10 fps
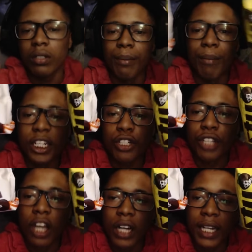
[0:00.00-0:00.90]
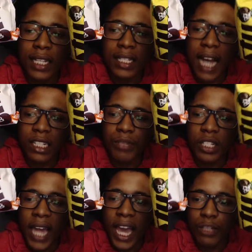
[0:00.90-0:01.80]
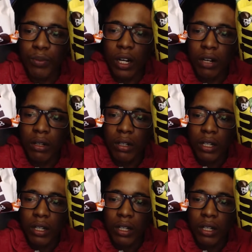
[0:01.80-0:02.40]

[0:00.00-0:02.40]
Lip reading: make sure y'all niggas got some snacks, bro.